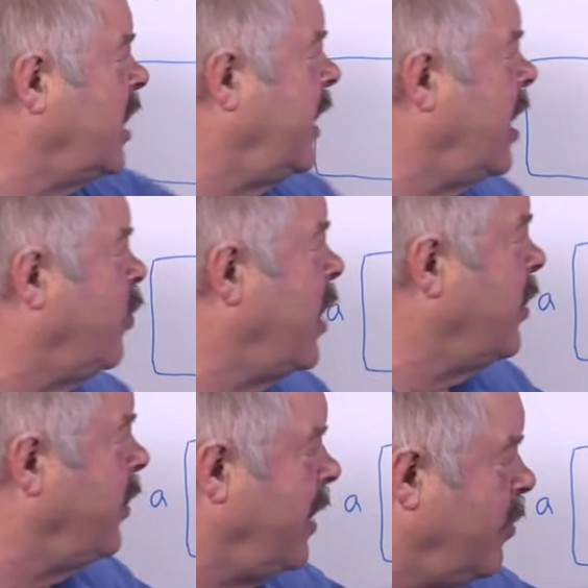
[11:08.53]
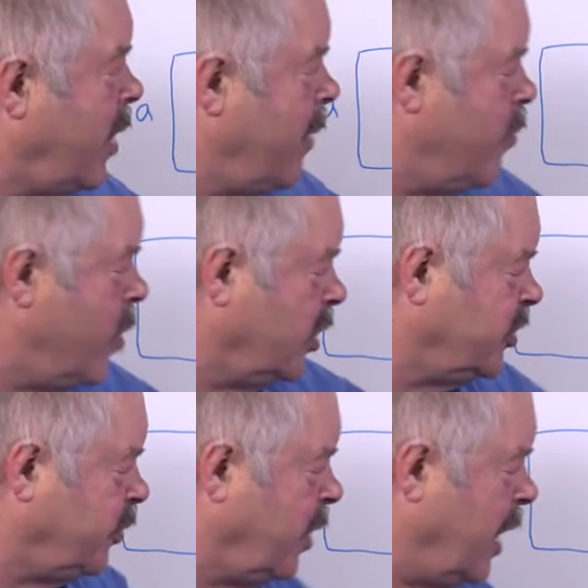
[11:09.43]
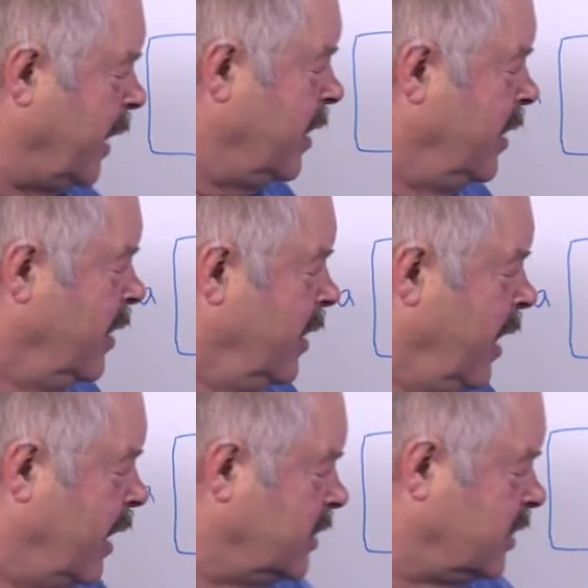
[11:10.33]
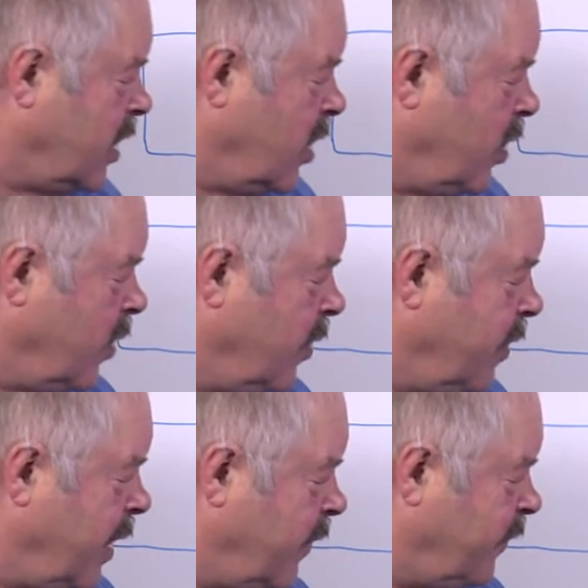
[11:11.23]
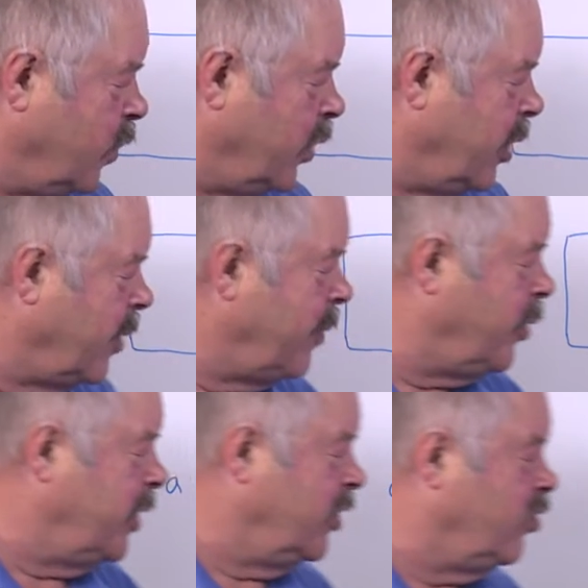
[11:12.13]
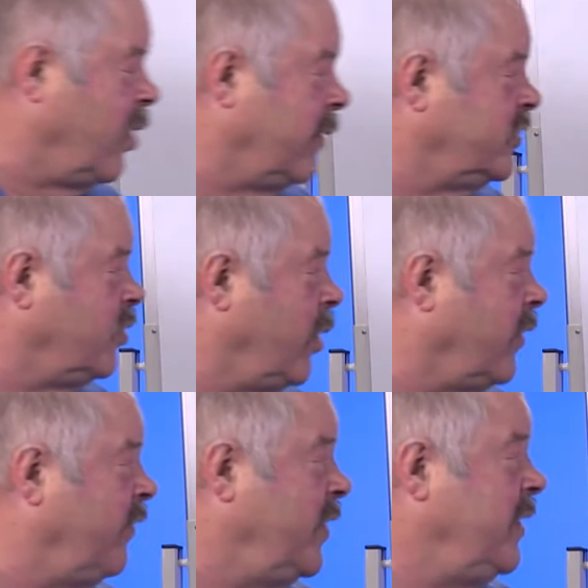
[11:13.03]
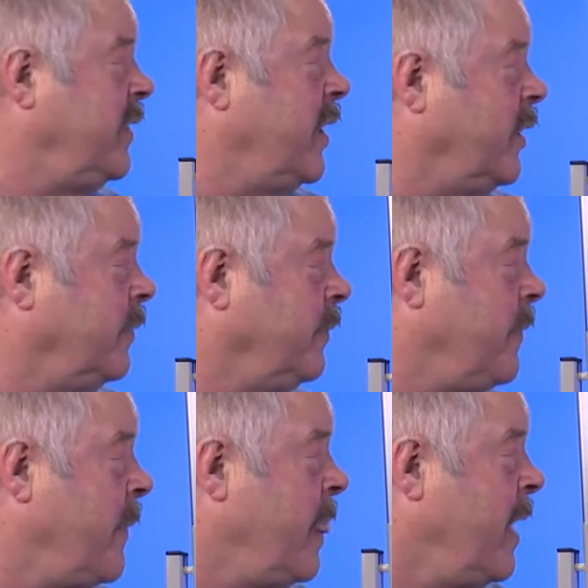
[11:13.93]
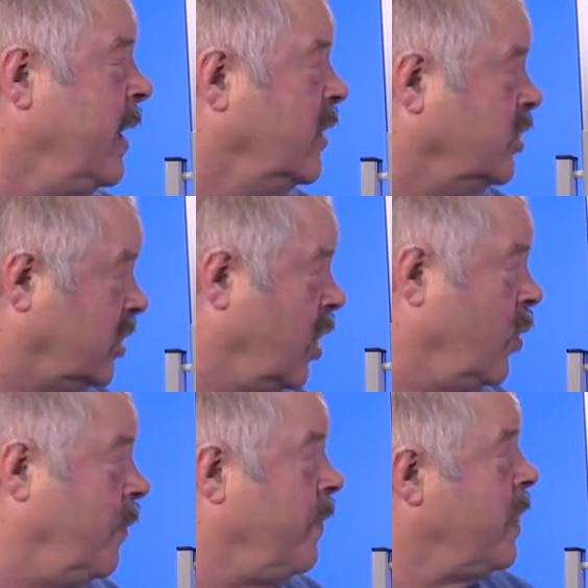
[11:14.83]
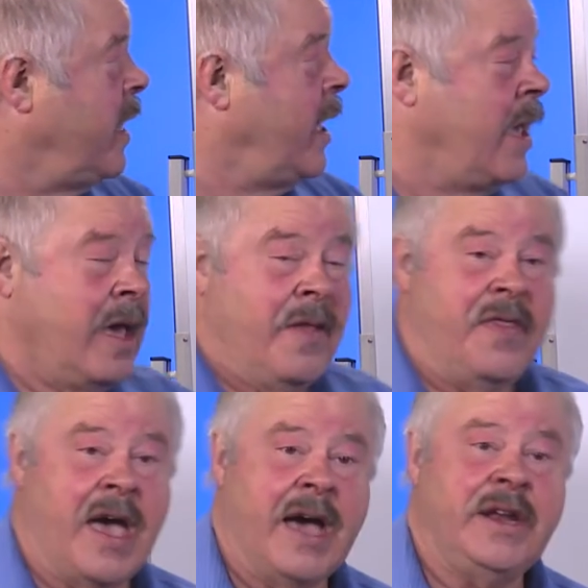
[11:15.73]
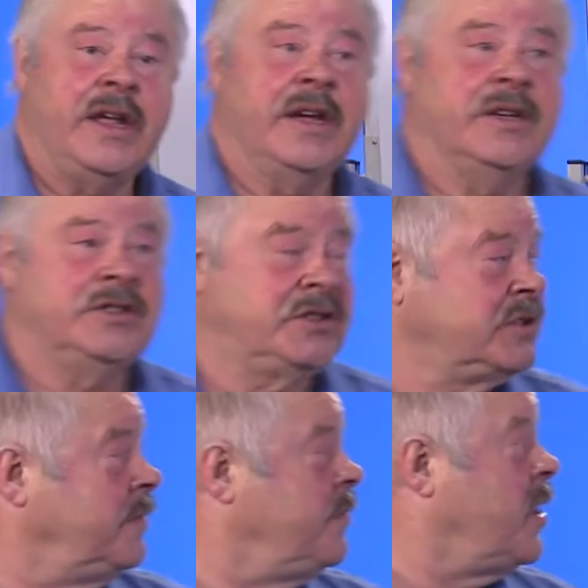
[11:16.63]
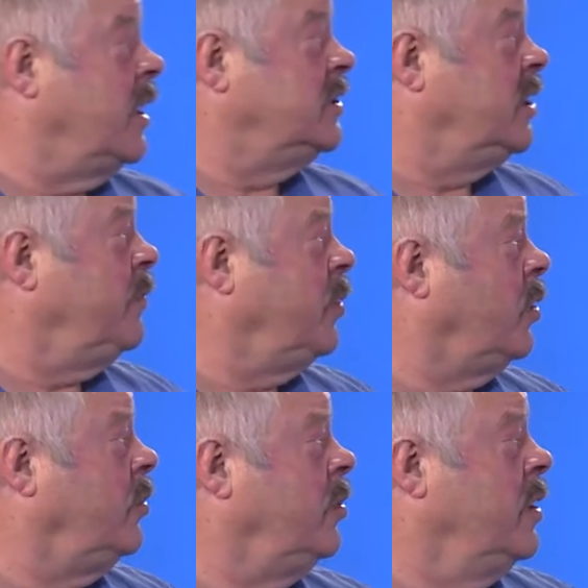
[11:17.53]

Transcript: side up rather than by multiplying. And so they would fool you by putting 12 square feet there. So that is a simple